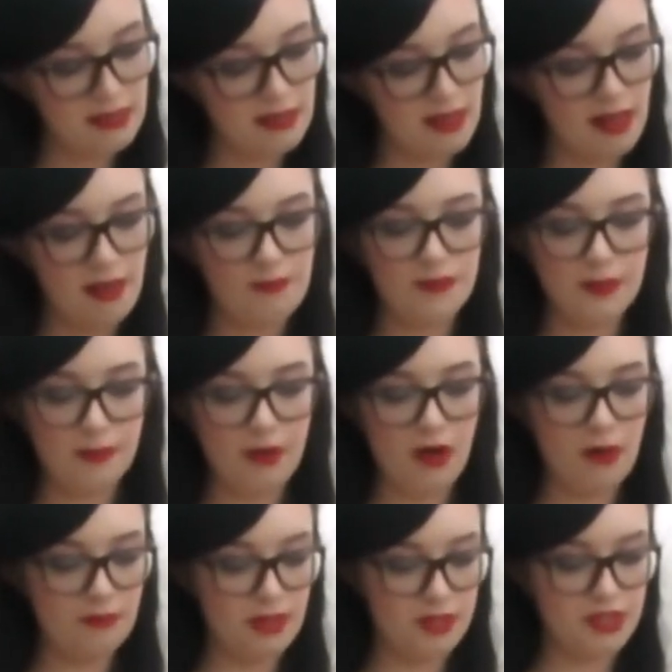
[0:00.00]
The
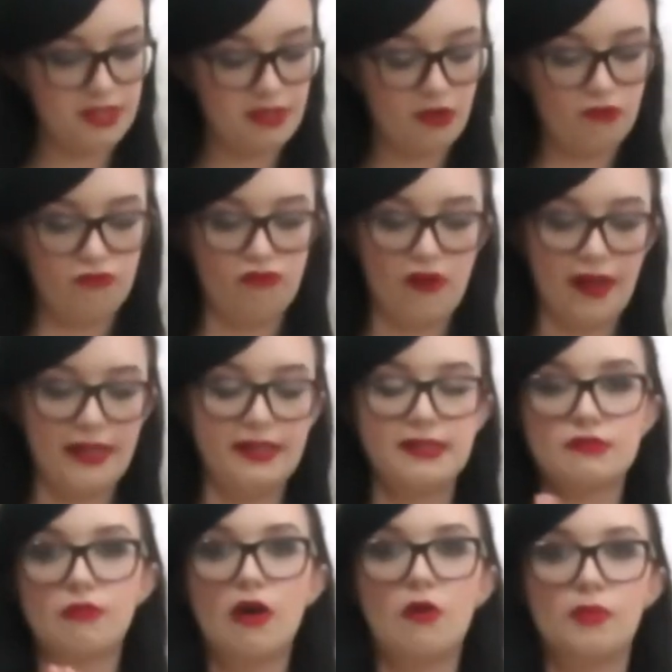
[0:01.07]
Balm blushes are great
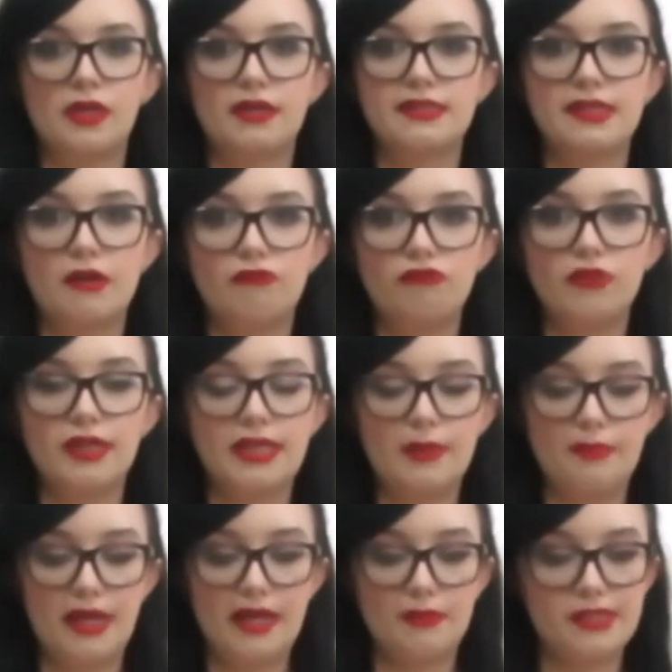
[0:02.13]
as well because they're really
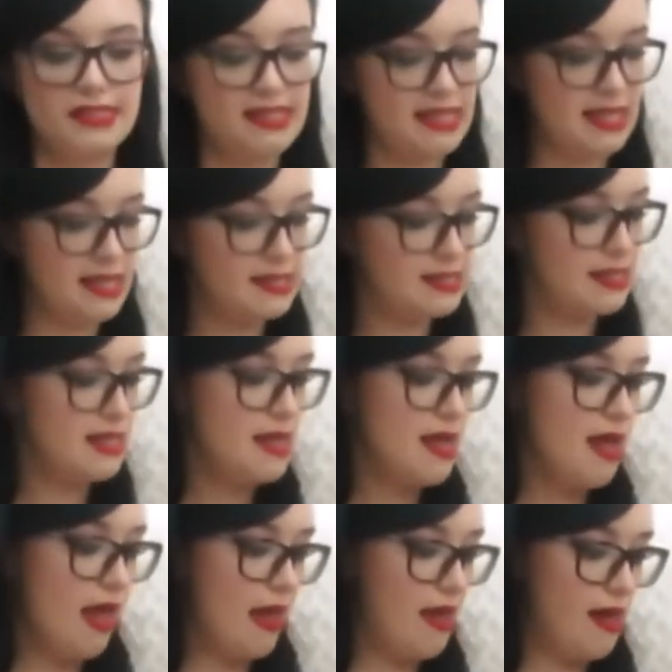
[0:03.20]
pigmented,
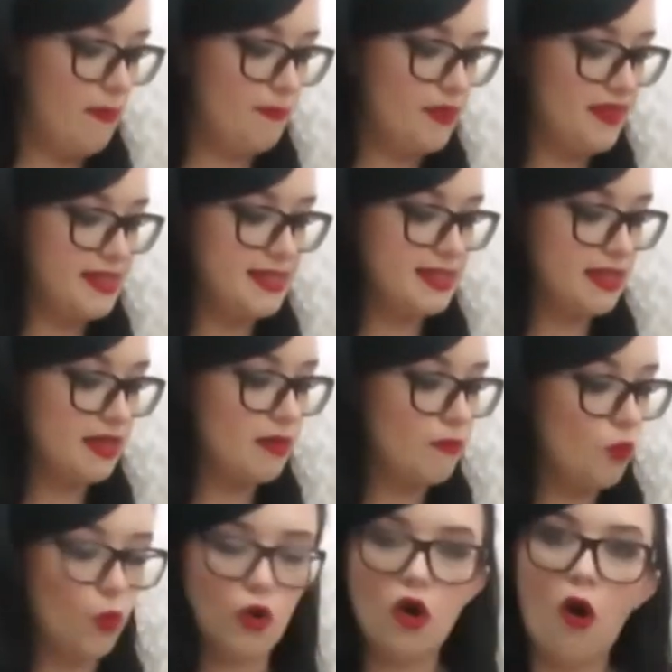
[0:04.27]
but this is like a
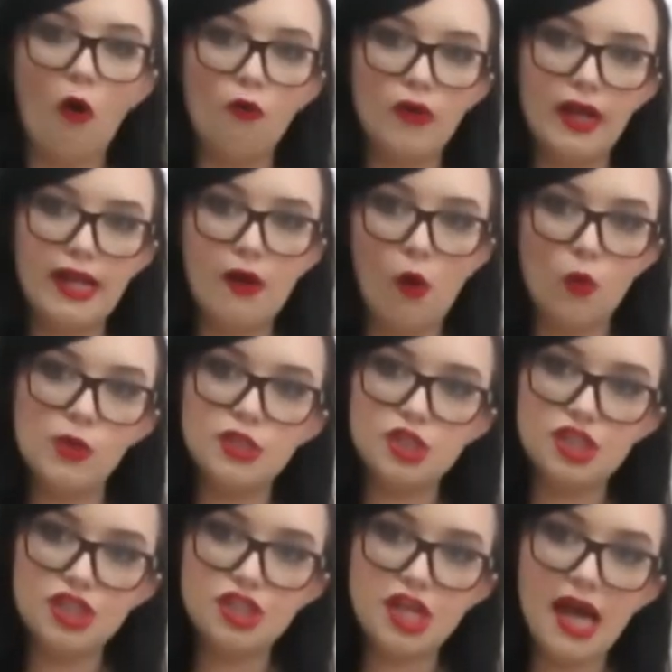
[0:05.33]
more corally
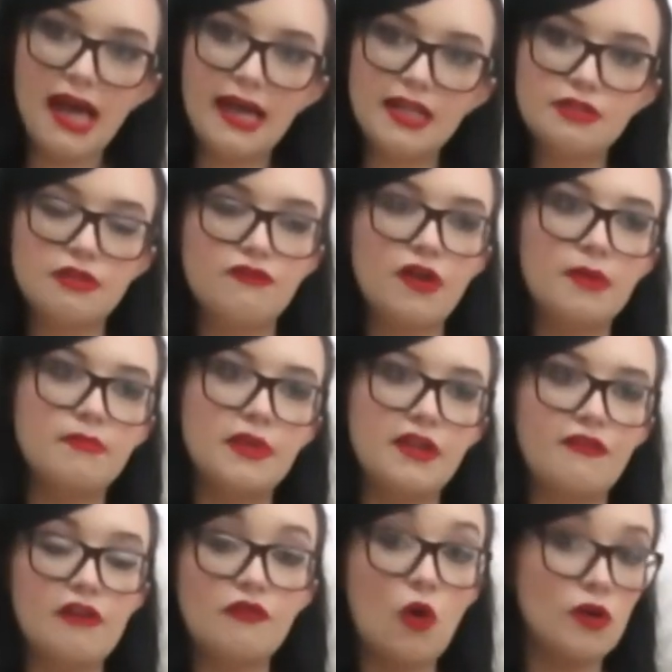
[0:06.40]
orangey shade. So if
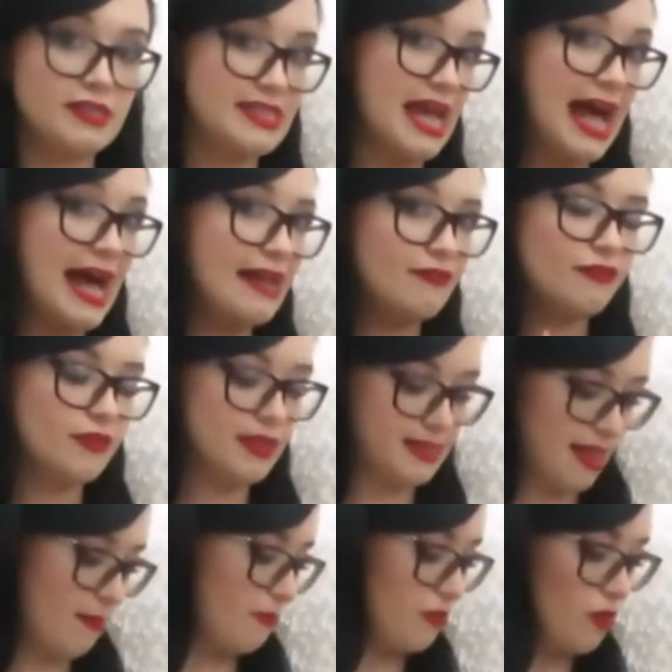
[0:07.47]
I've got a tan, for
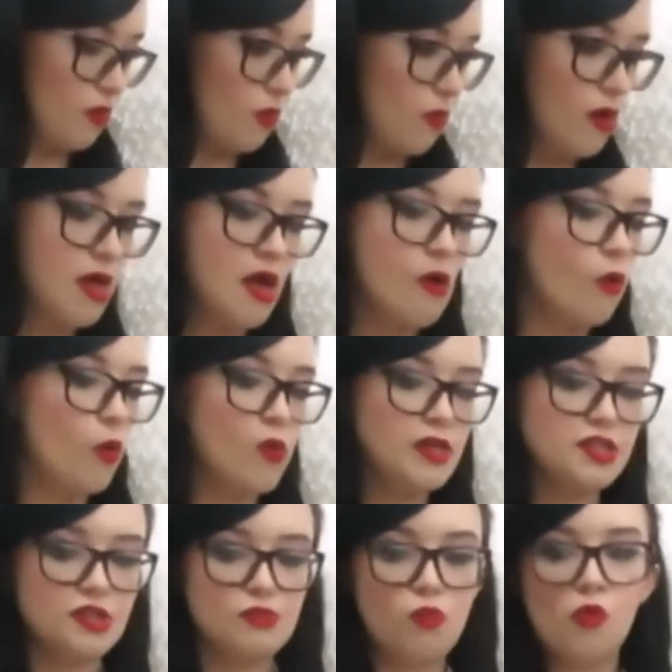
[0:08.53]
example, or I
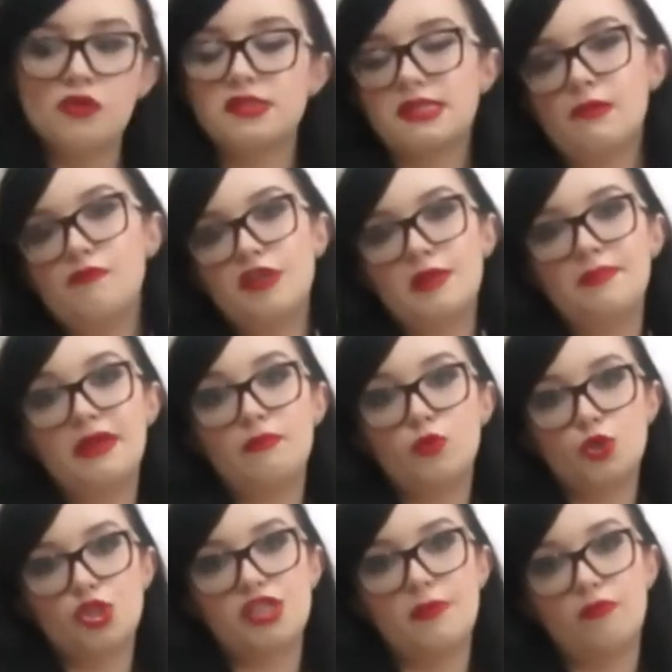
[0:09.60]
just want something a bit more
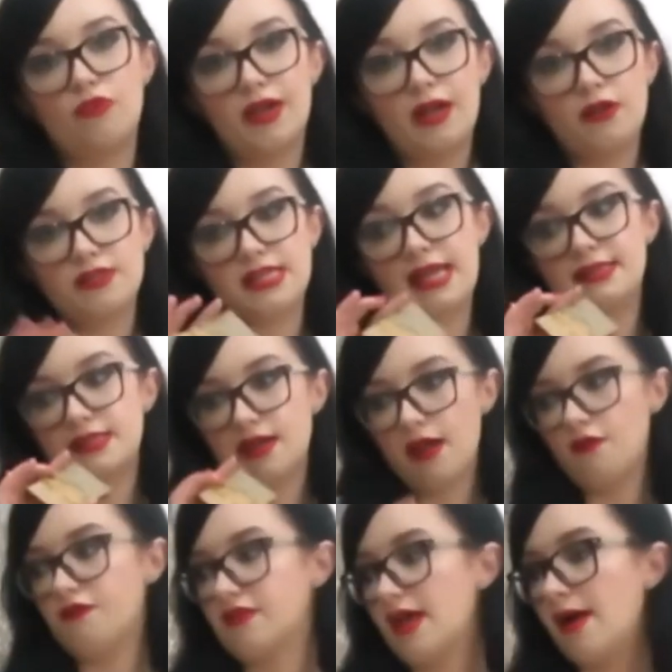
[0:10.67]
shimmery, I'll tend to
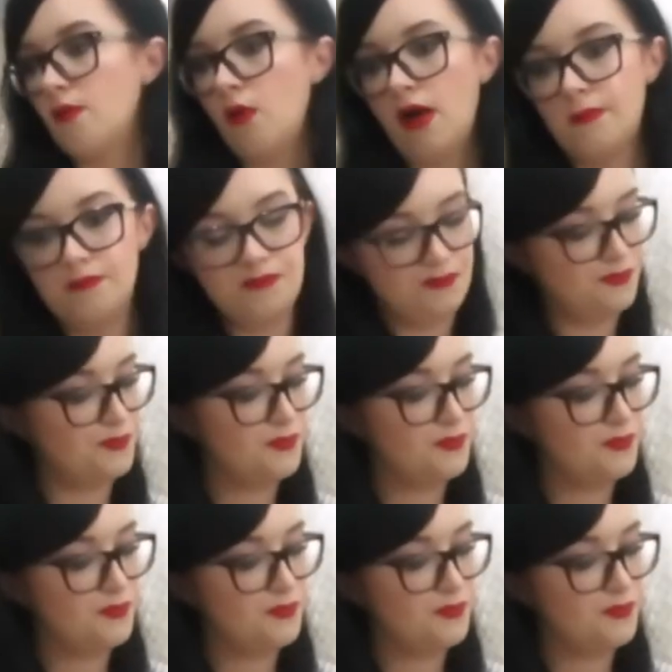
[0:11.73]
go for that one.